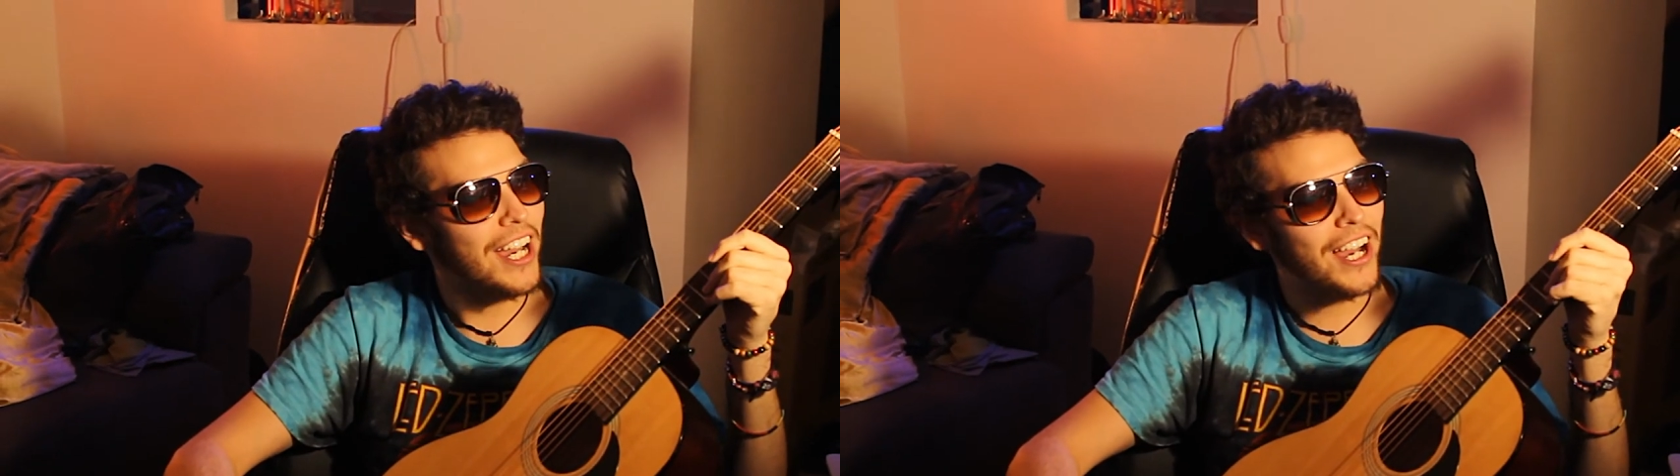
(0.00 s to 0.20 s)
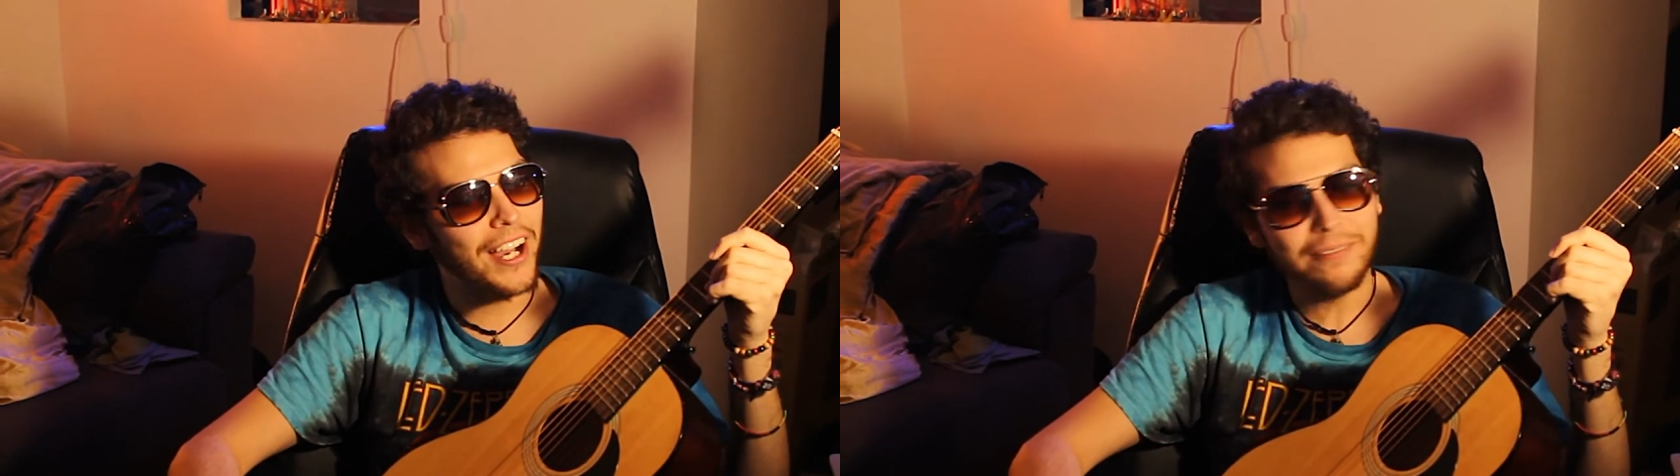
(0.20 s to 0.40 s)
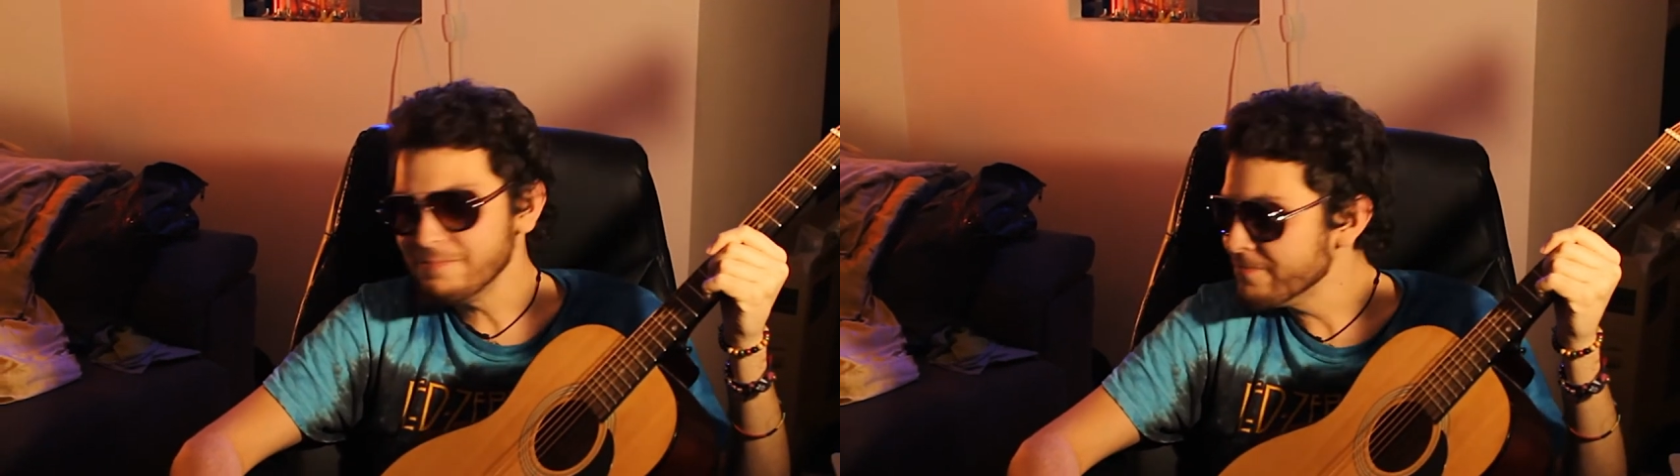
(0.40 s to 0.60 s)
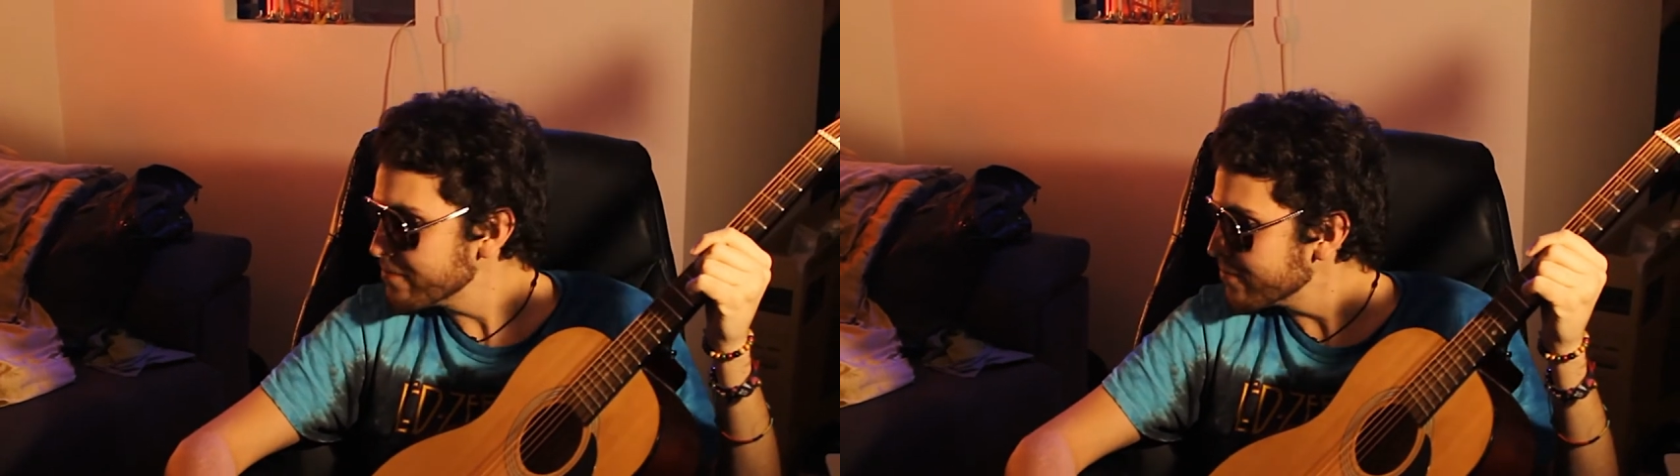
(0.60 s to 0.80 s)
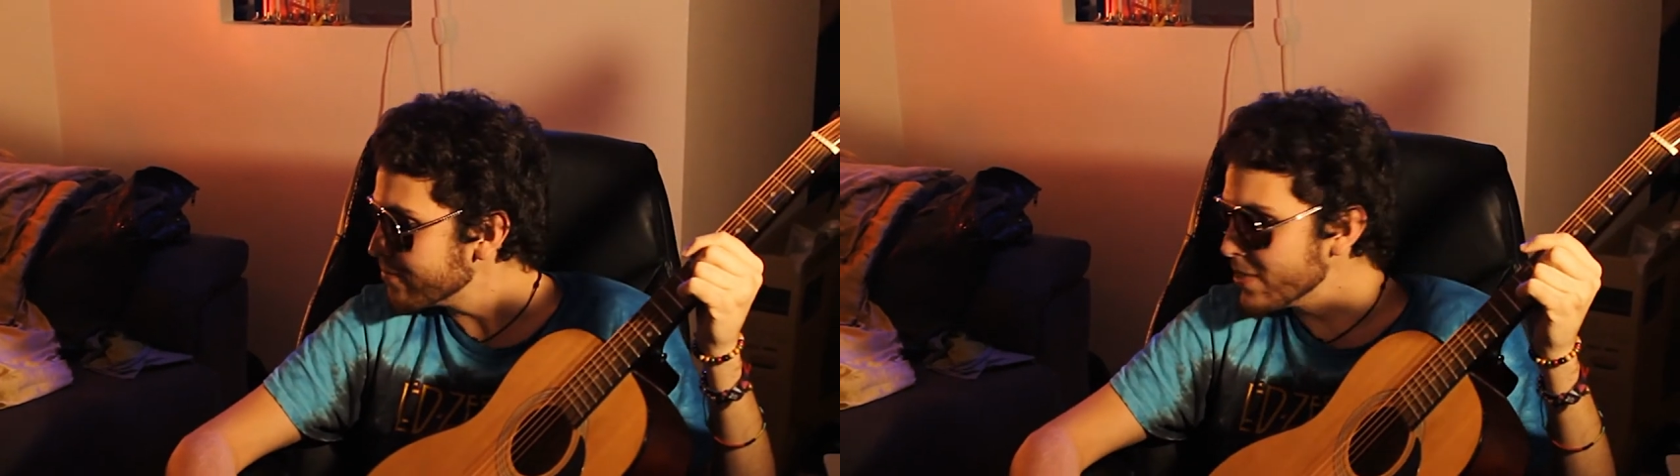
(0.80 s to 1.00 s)
uh,
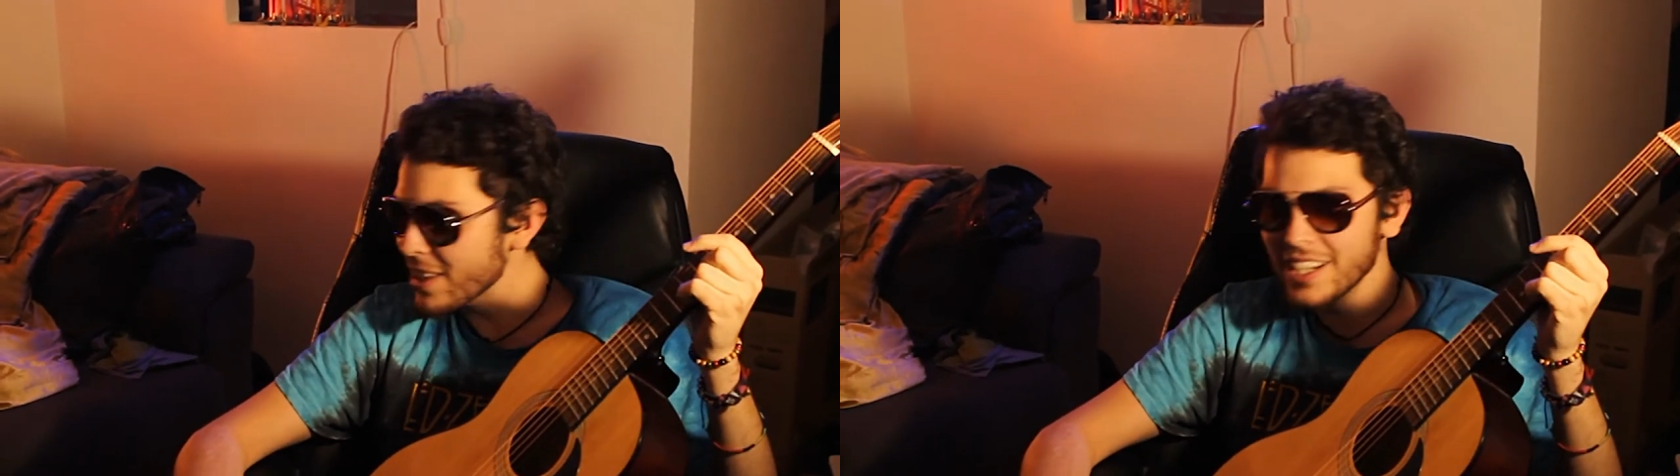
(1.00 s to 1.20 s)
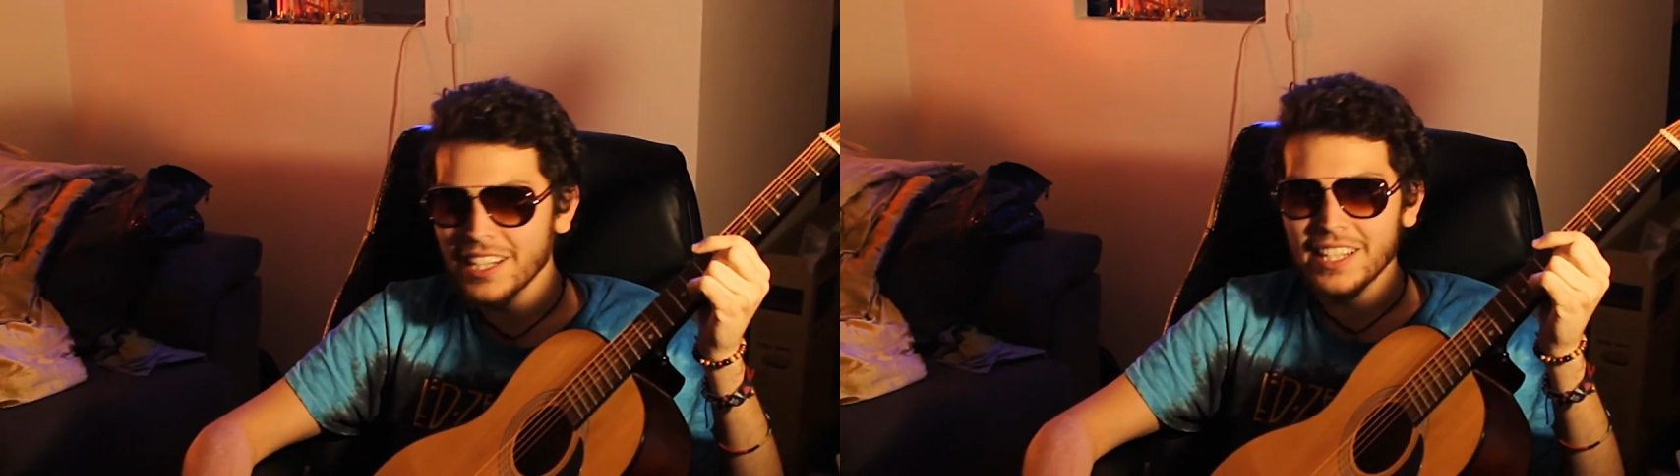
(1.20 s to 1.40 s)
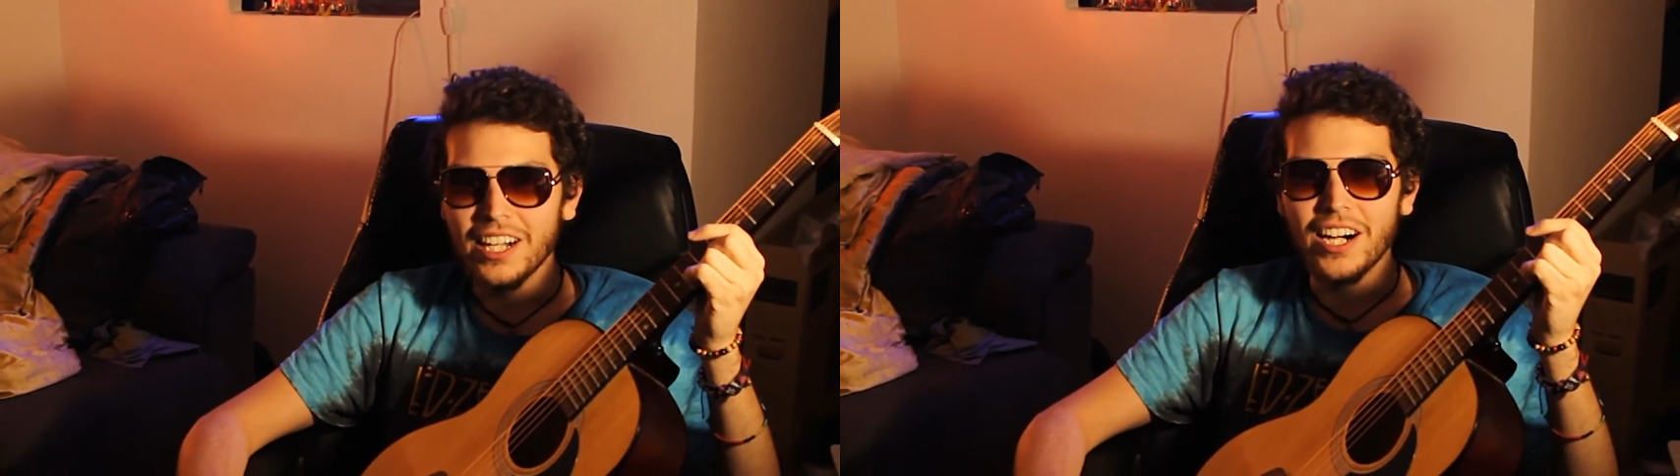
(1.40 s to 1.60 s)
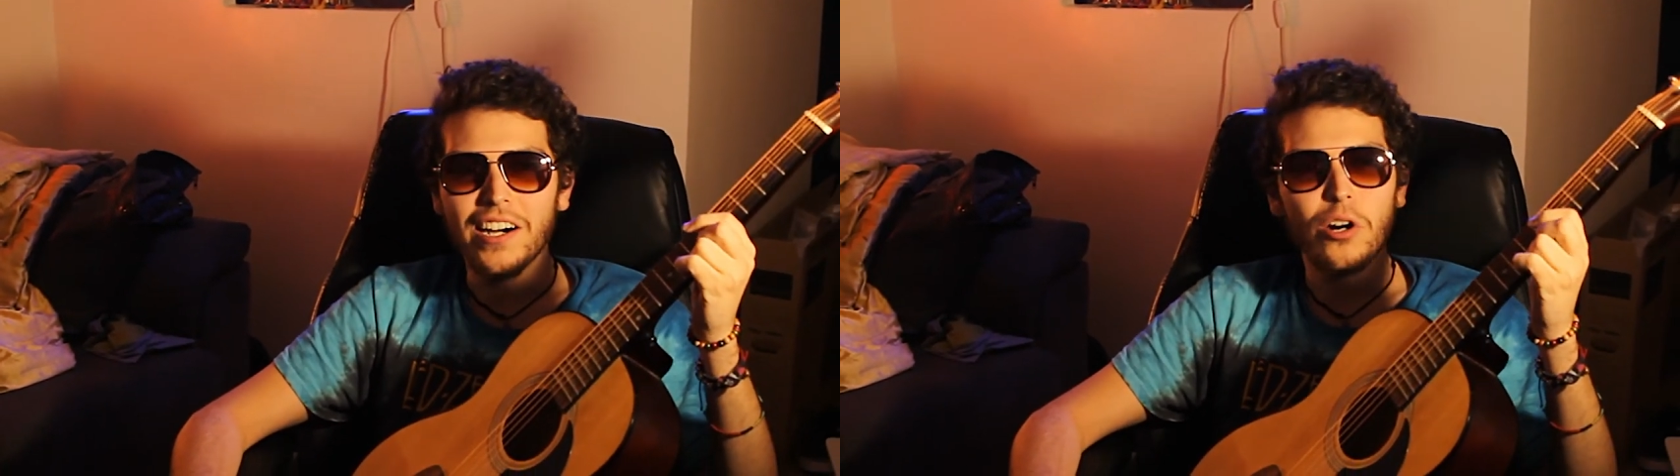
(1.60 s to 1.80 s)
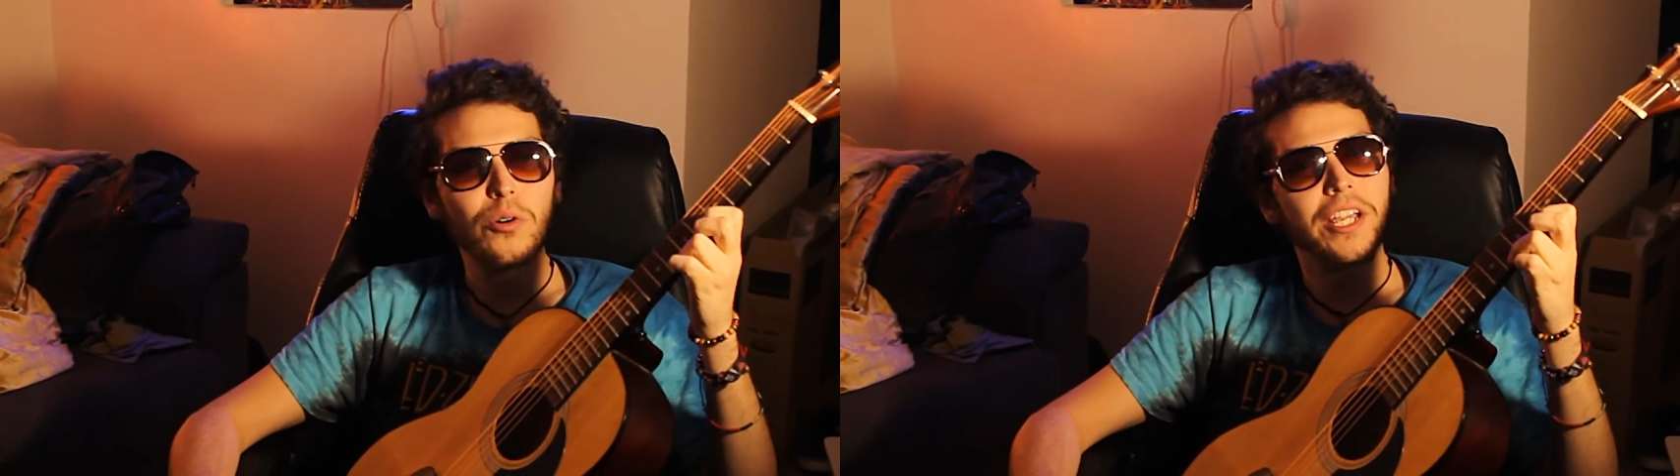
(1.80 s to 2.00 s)

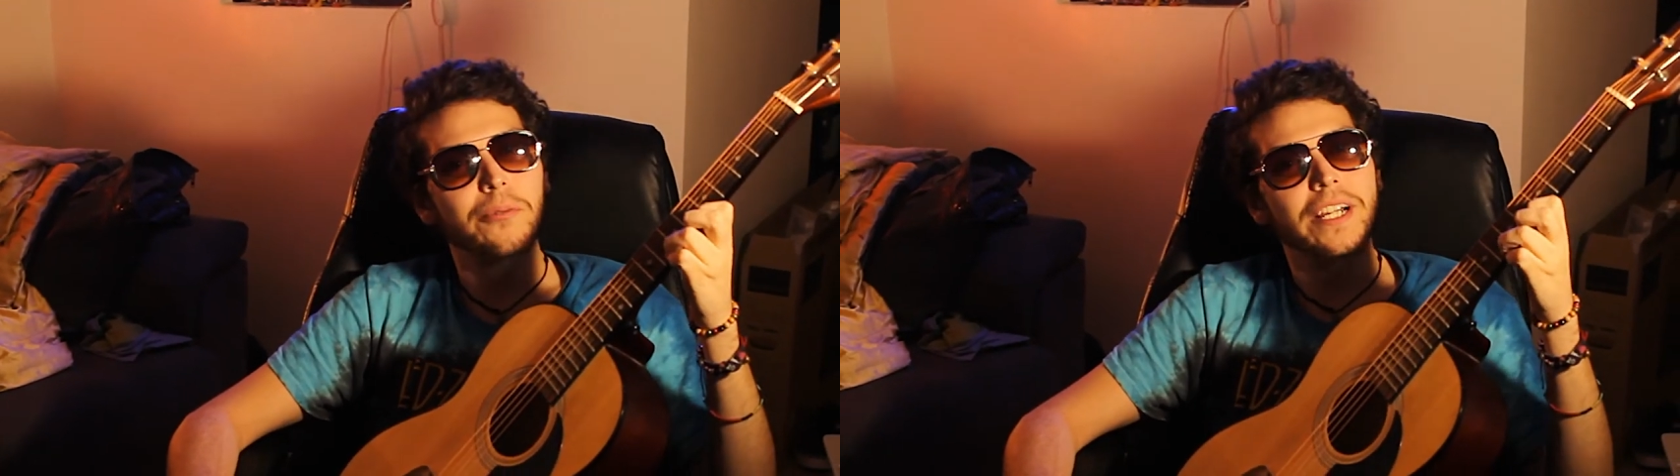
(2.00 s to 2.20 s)
okay